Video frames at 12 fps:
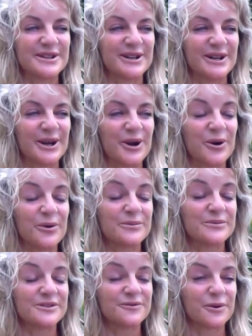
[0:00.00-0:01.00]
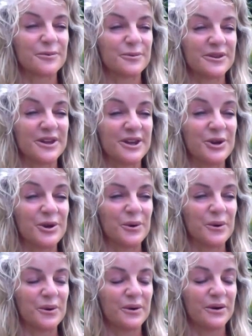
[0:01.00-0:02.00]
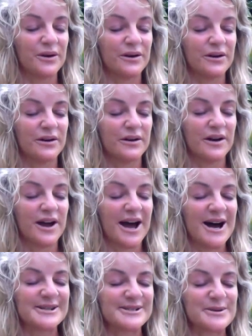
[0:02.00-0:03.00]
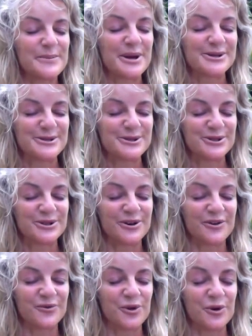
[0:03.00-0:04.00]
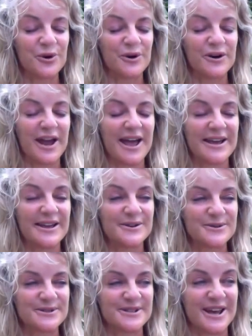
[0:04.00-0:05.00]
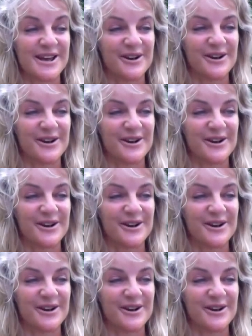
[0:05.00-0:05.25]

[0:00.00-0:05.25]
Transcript: comes from within you as a messenger of your higher self.